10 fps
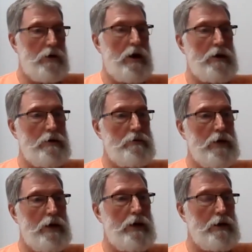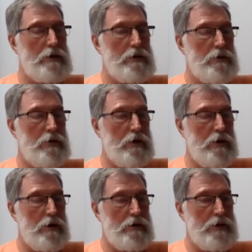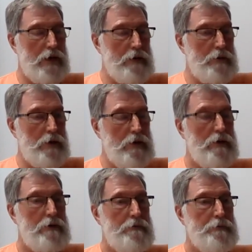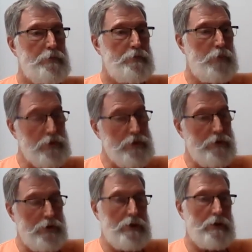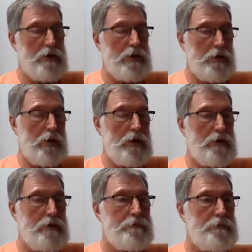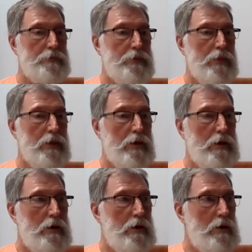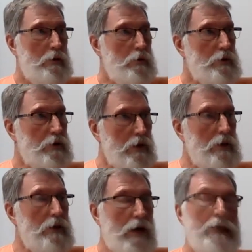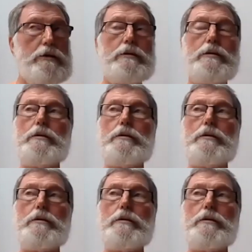gone, really. It's no longer tenable, most of it anyway. He would think that